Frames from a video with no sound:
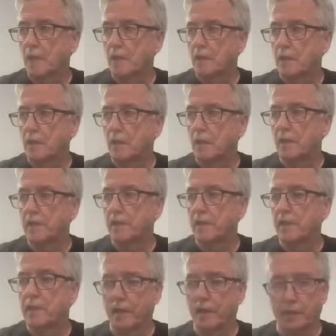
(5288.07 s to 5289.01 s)
Yeah, I'll need to
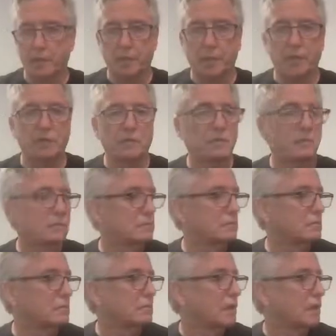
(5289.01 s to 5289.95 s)
think about
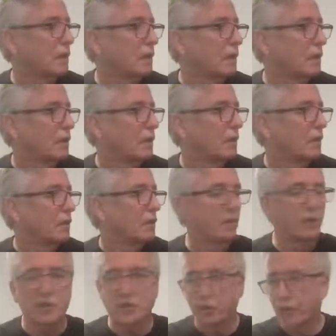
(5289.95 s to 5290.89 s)

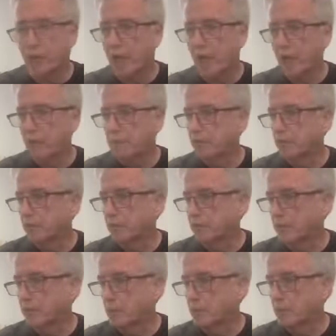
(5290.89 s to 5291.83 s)
what's going to happen with
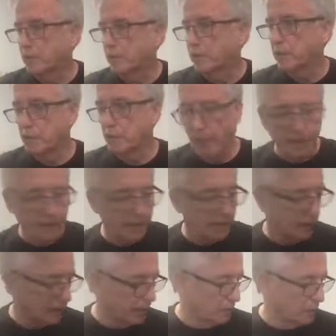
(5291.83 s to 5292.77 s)
that one and the
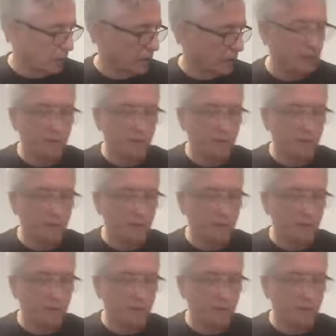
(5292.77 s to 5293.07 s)
other one.